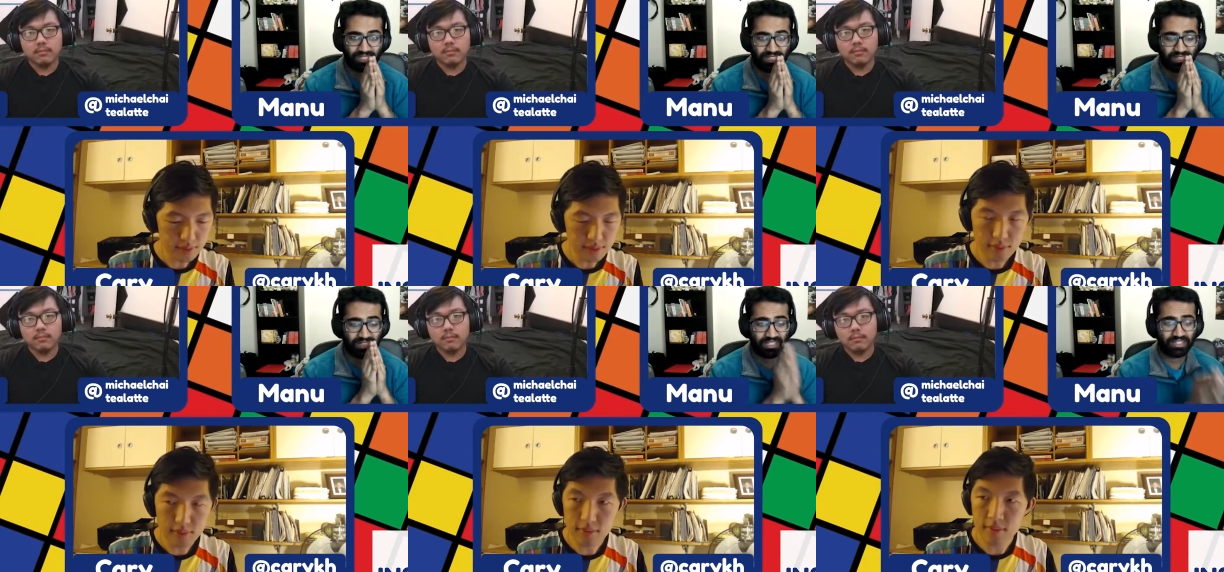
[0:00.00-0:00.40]

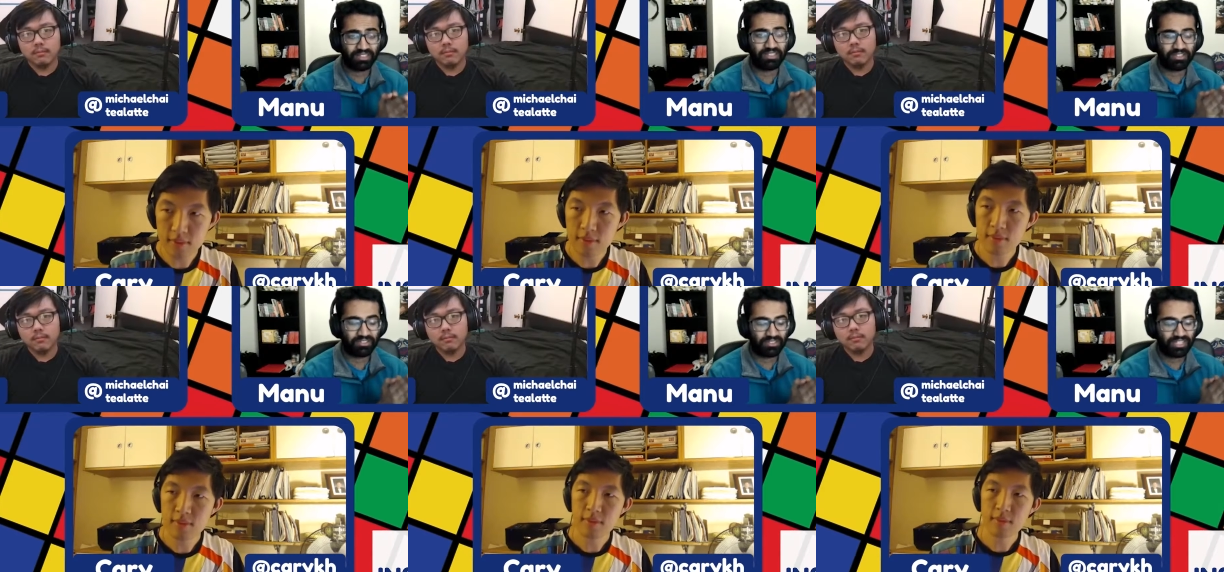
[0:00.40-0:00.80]
Speaker 1: an
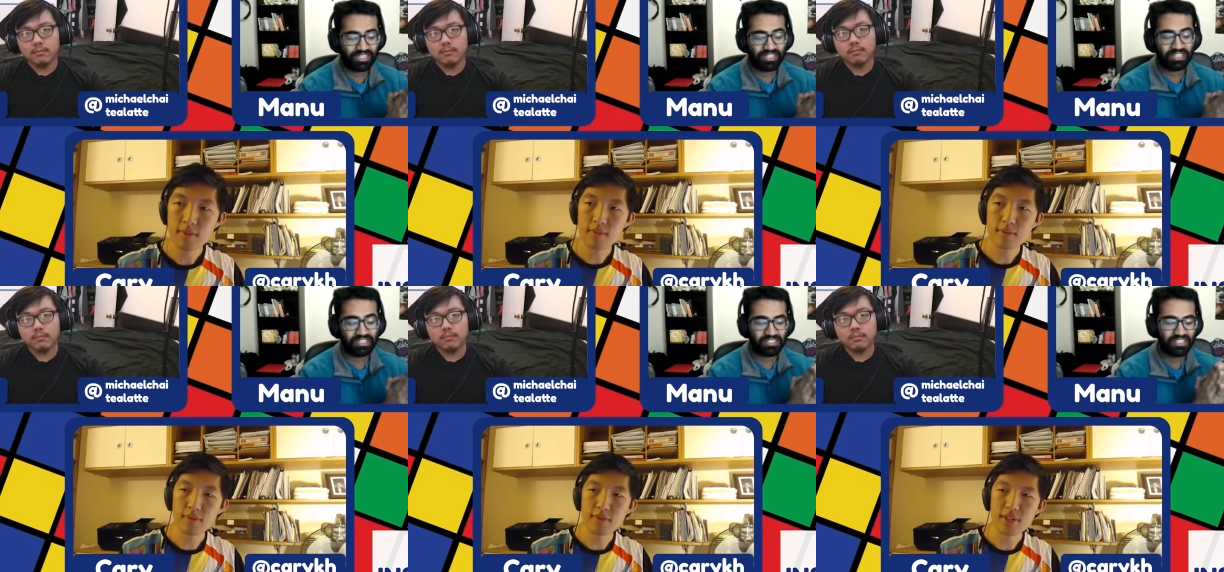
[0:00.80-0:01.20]
illiterate
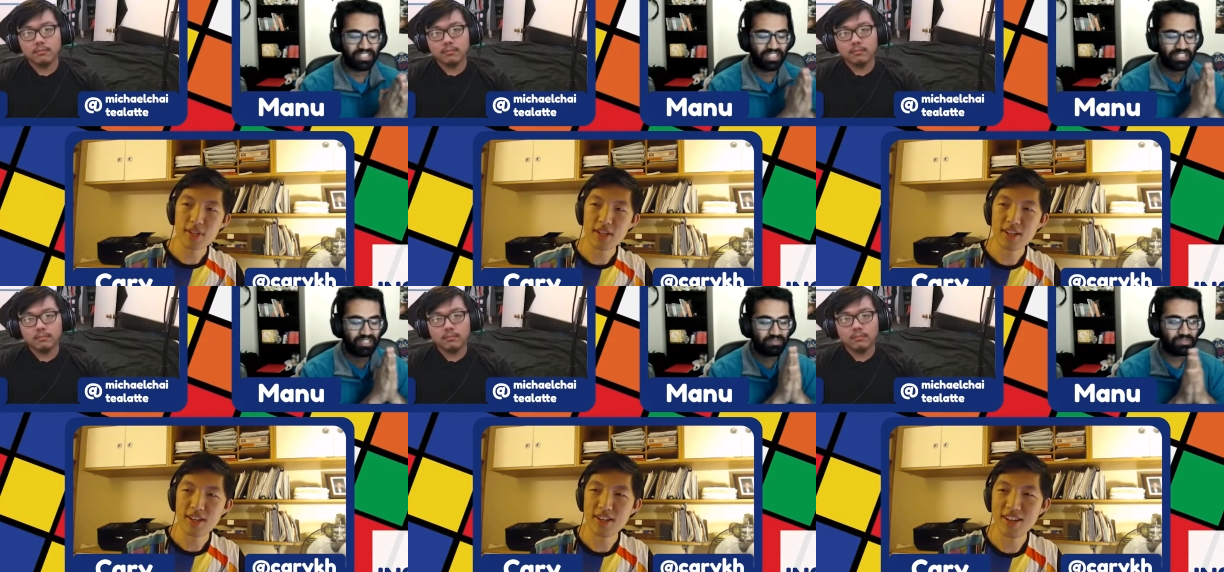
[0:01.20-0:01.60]
idiot.
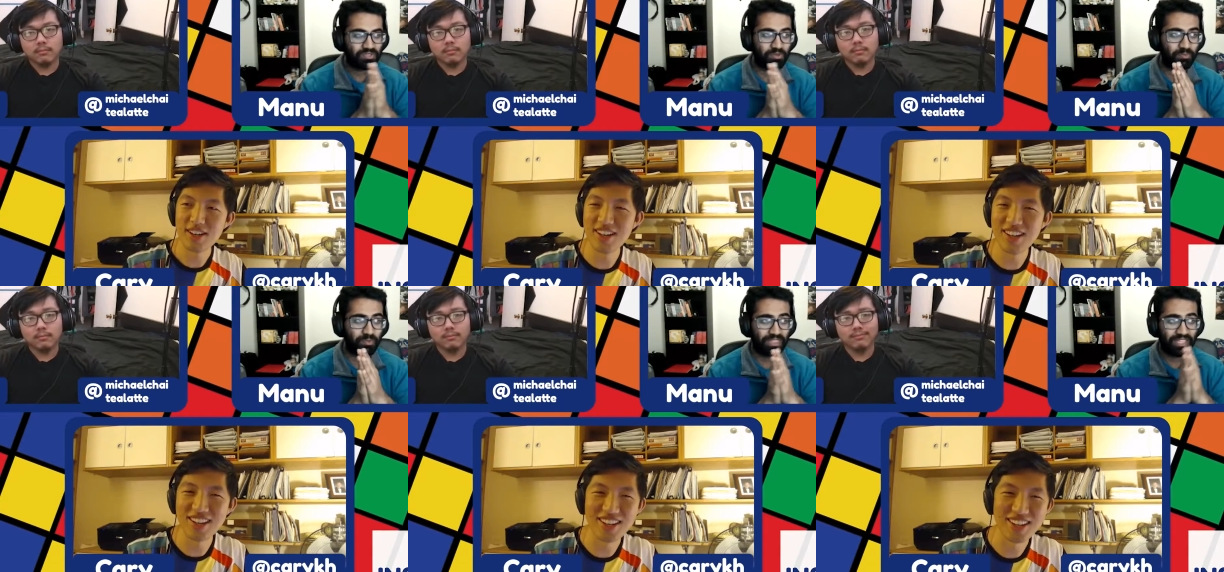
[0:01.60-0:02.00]

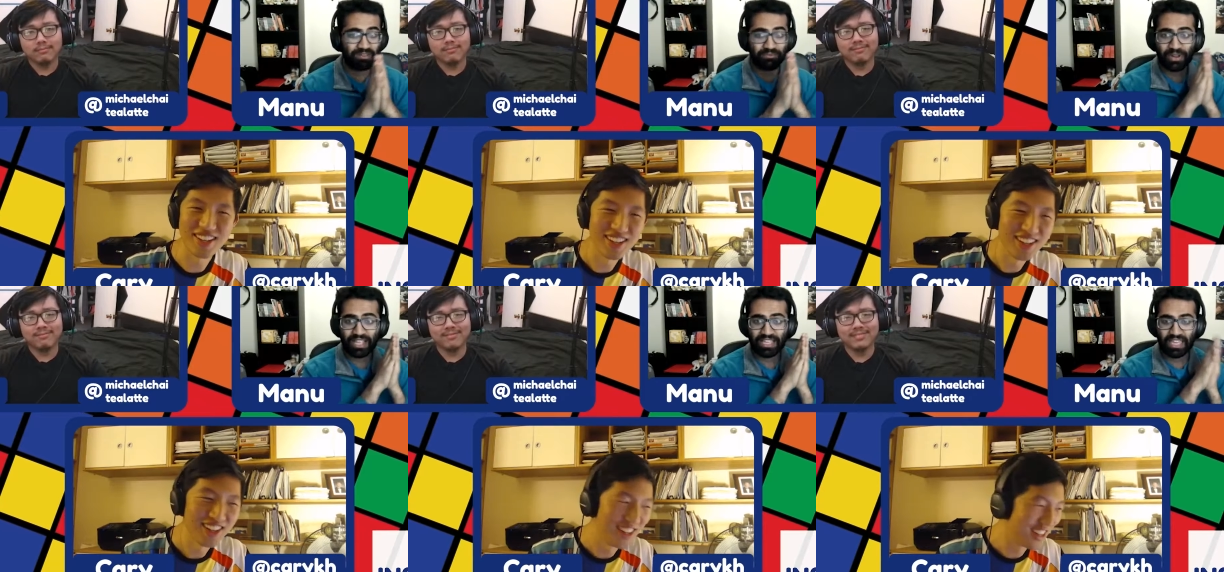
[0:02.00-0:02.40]
So, but then
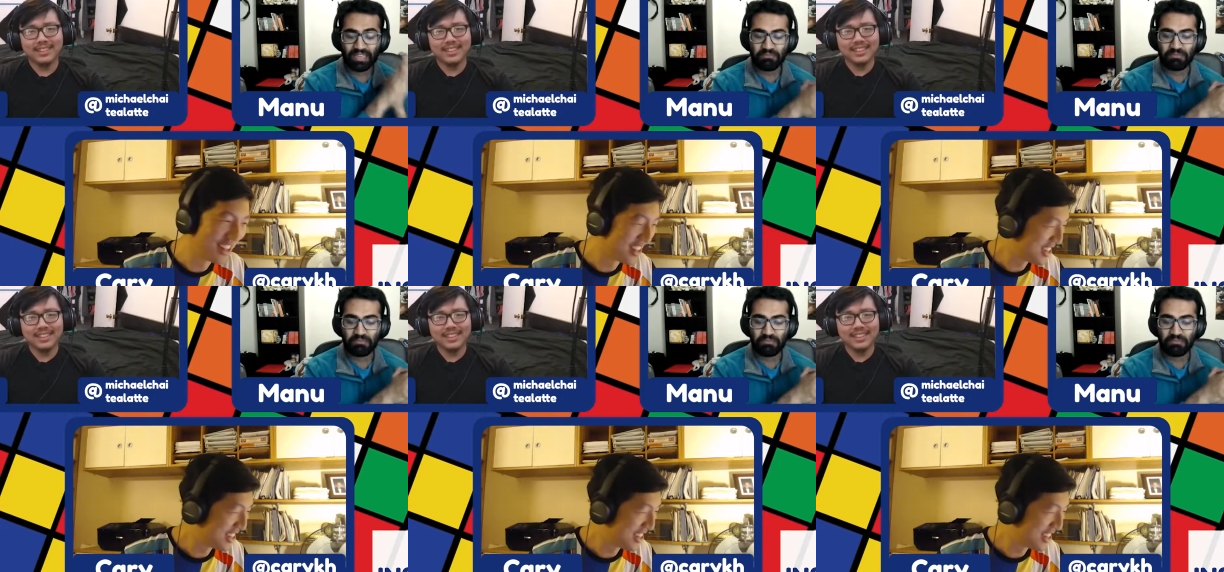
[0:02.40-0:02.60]
when I came